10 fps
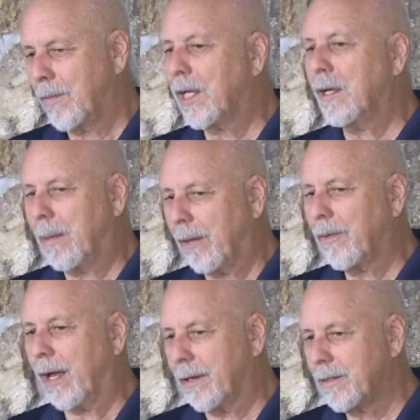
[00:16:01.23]
Think about
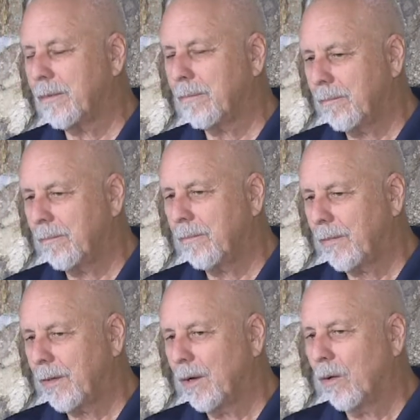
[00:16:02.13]
that.
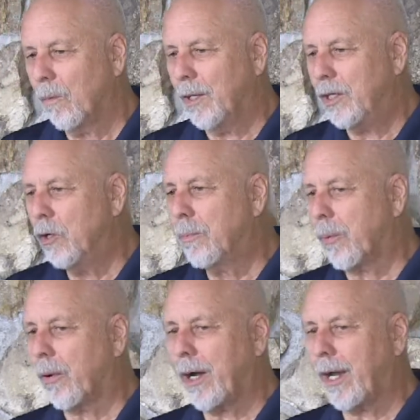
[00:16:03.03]
When you
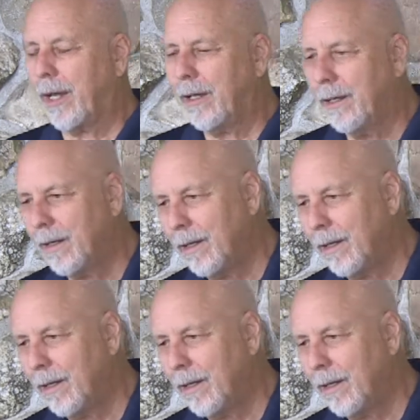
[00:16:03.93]
pray,